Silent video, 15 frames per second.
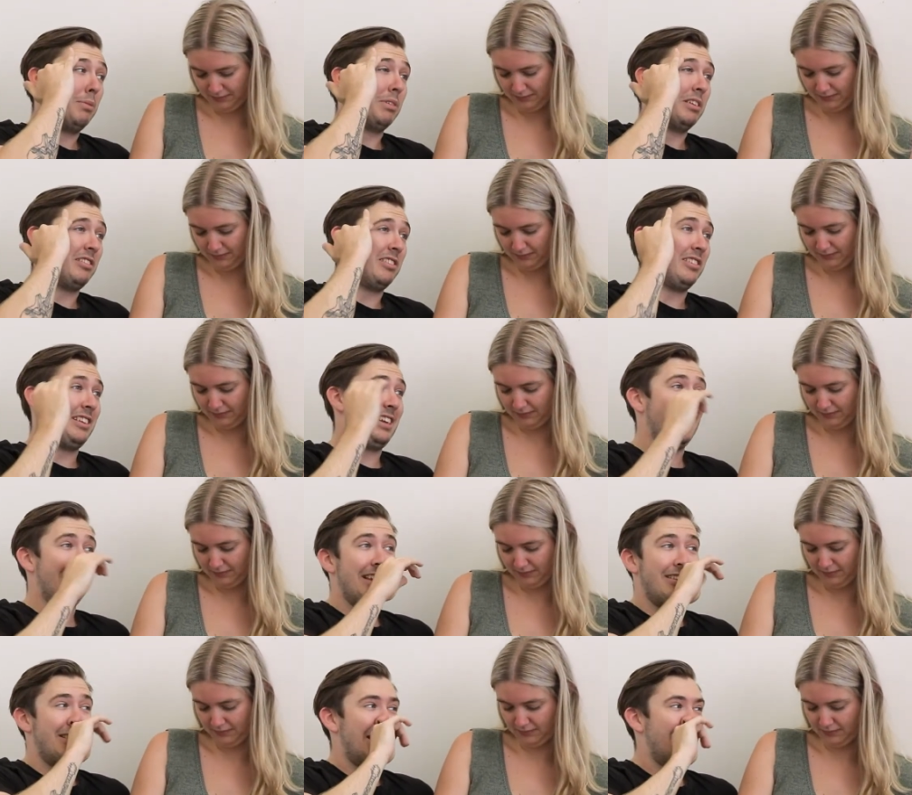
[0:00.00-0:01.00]
Speaker 1: much
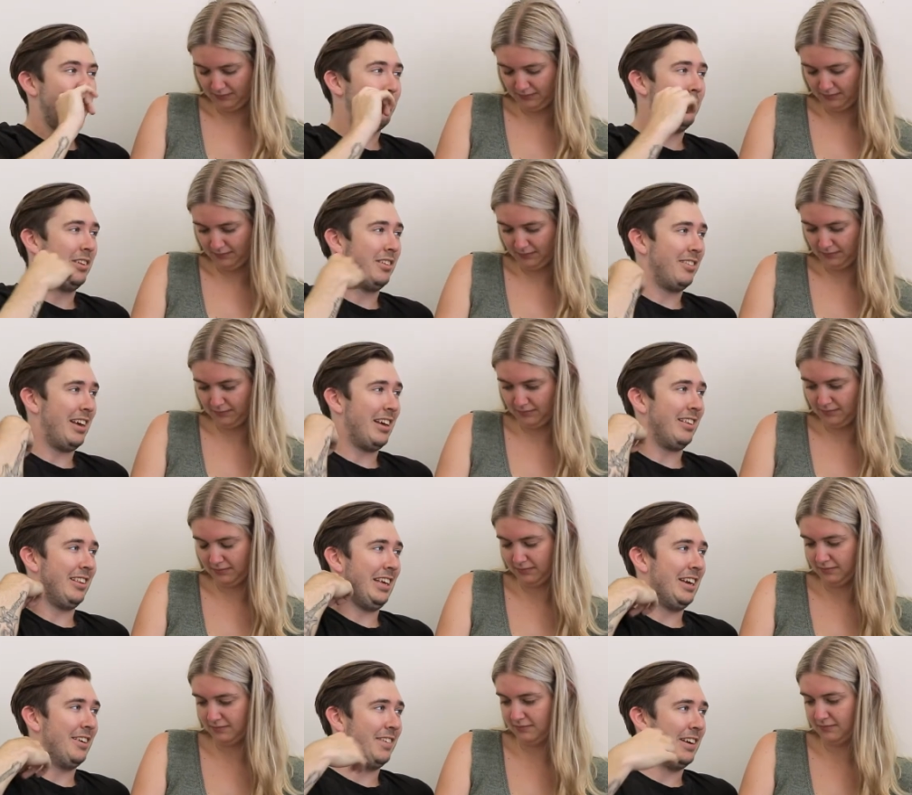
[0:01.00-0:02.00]
sticky six months out of
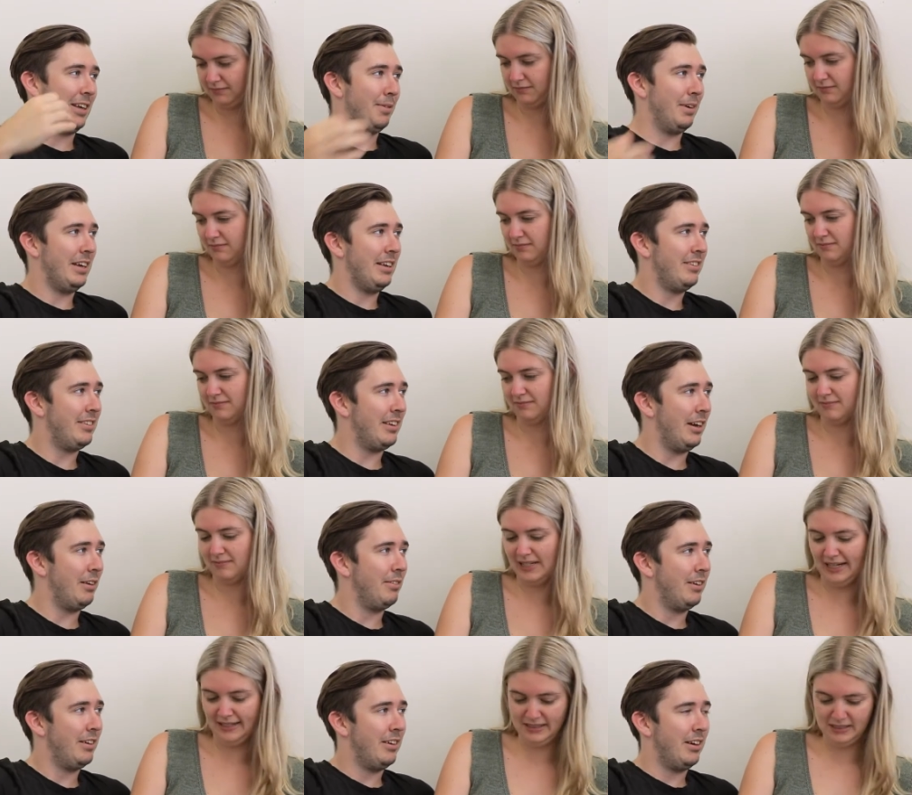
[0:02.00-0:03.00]
the year anyway,
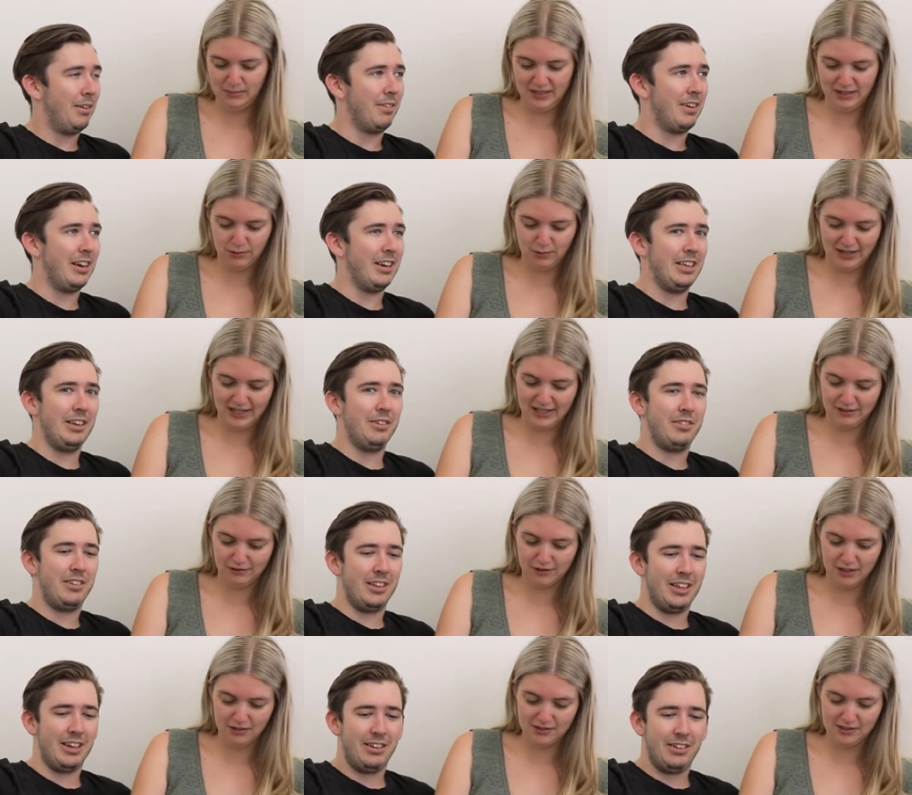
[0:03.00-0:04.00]
so yeah, I'm kind of
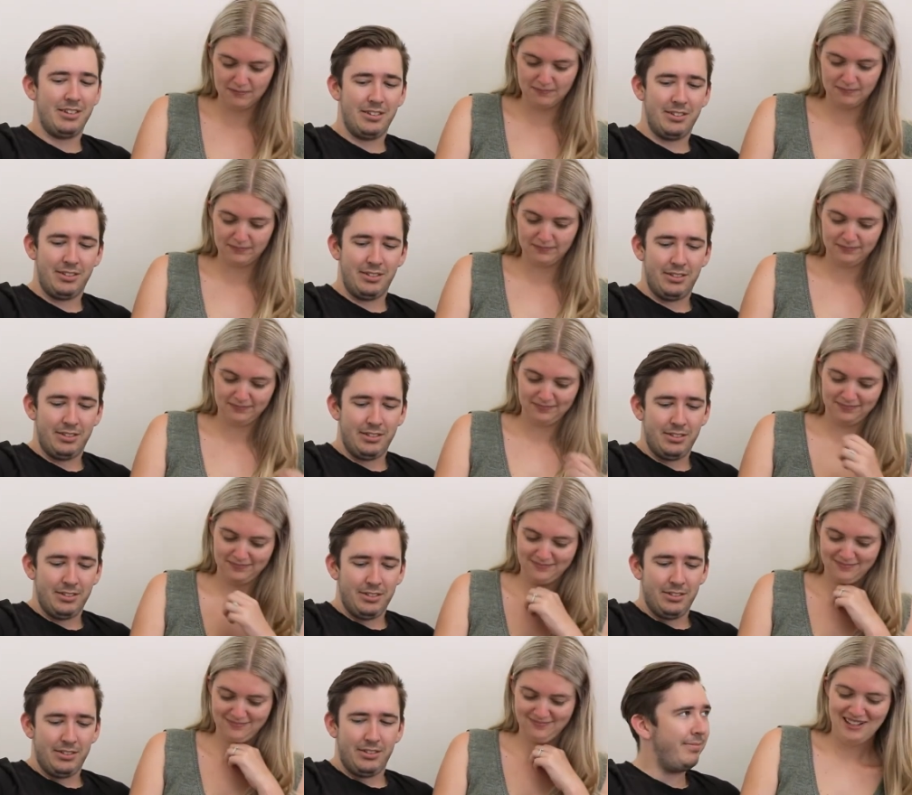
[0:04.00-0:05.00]
used to gross.
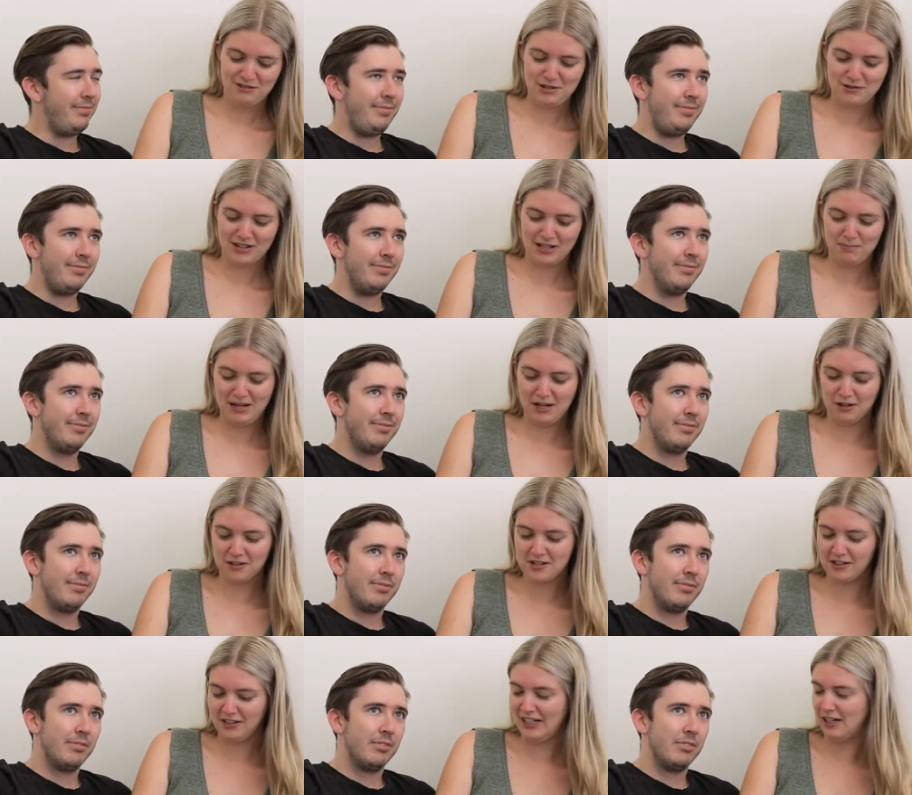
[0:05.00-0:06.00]
Speaker 2: Would you rather be
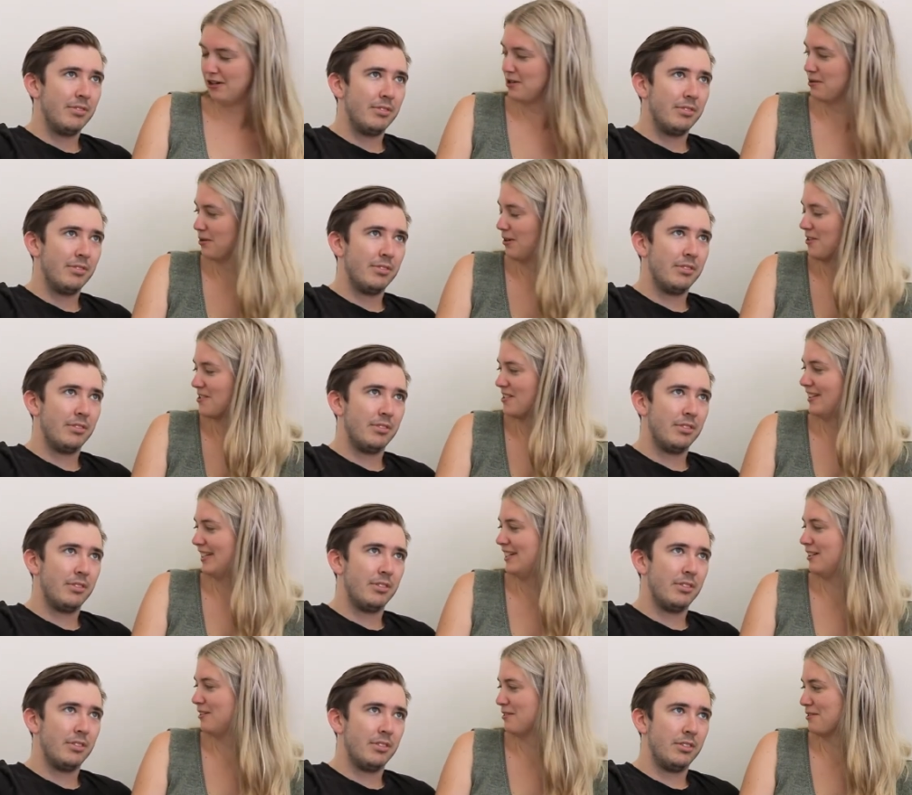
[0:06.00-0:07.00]
constantly hot or
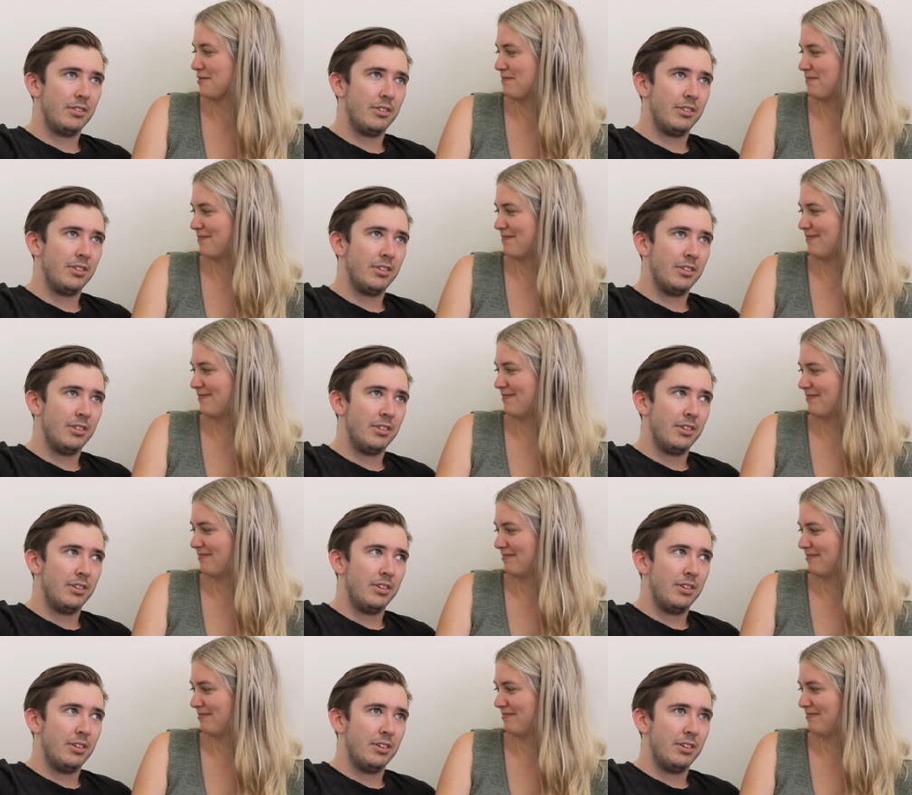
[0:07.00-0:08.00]
constantly cold?
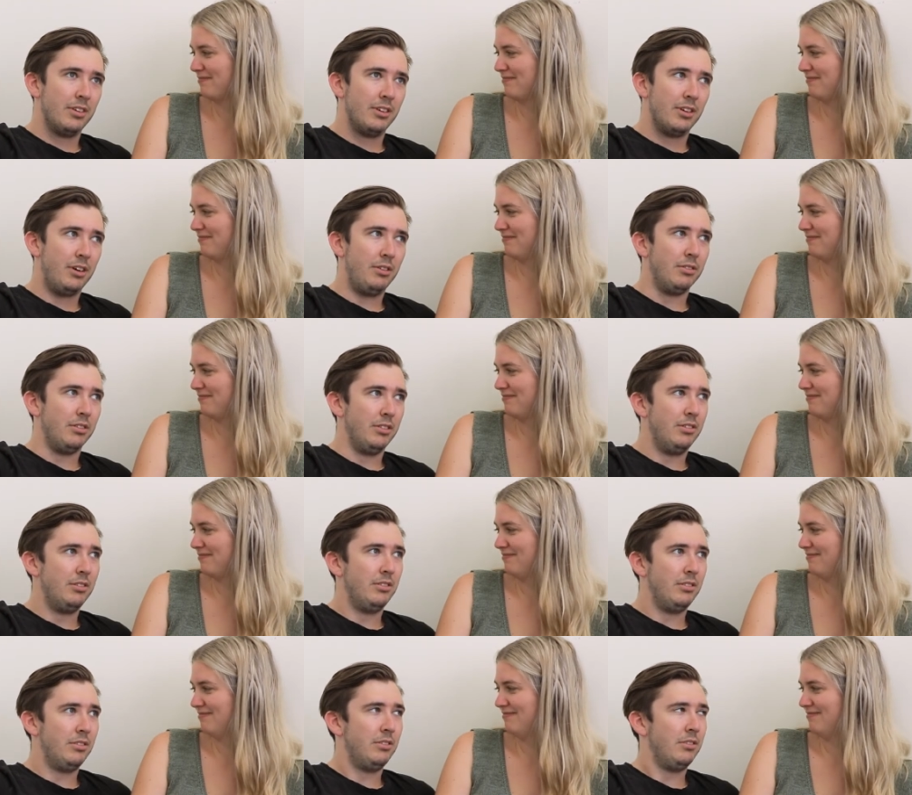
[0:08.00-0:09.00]
Cold.
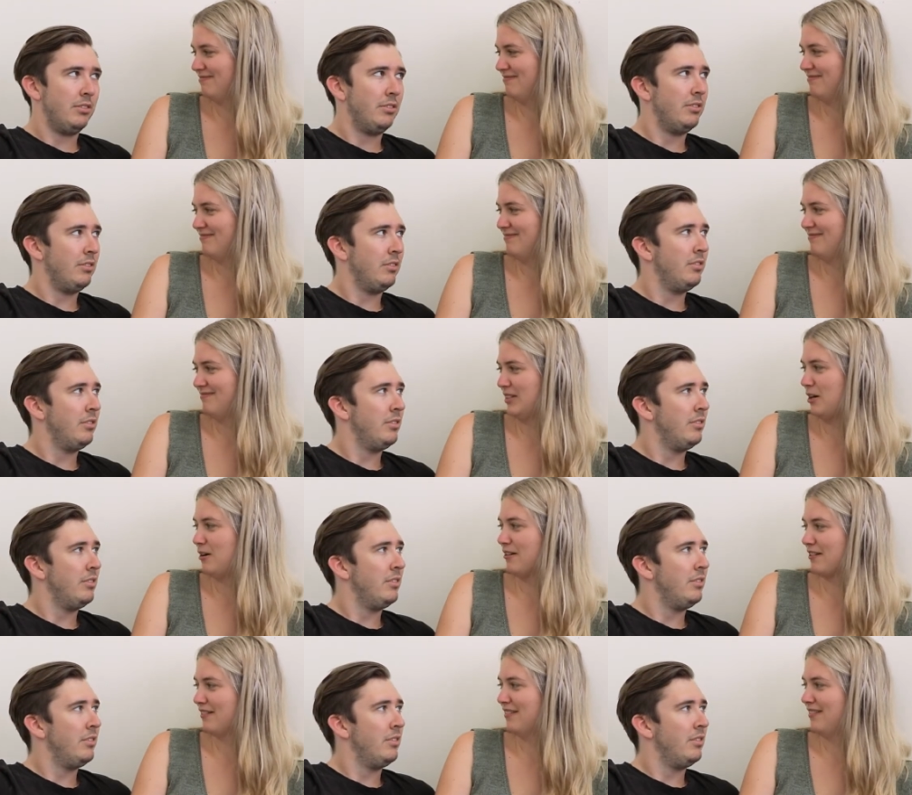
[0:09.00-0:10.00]

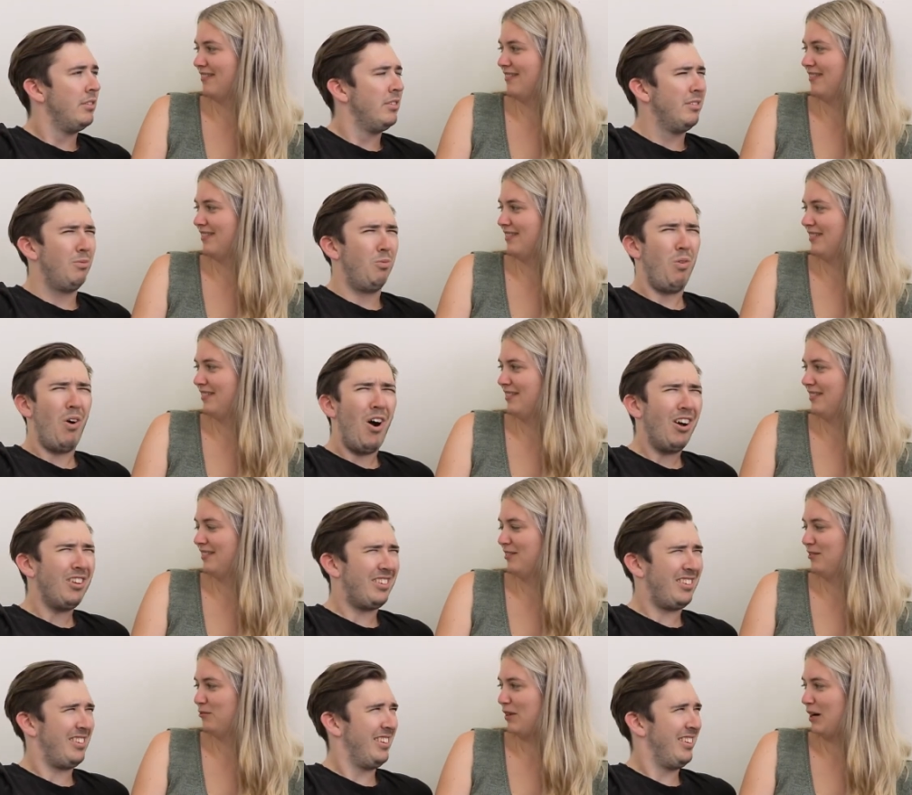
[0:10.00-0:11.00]
Hot.
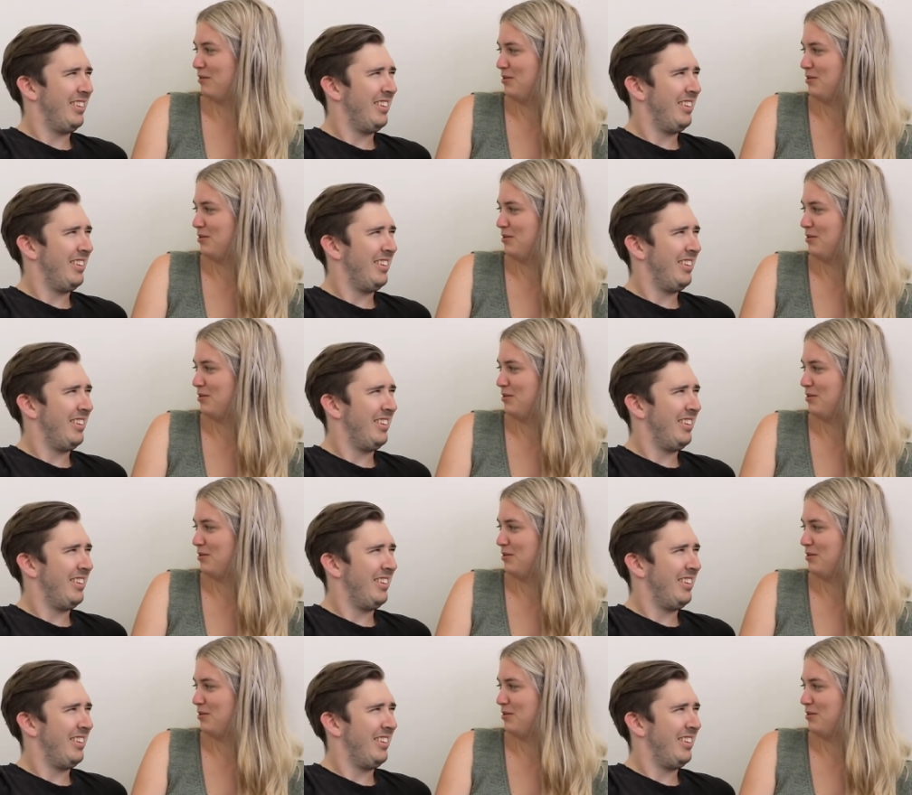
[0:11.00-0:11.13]
What? Why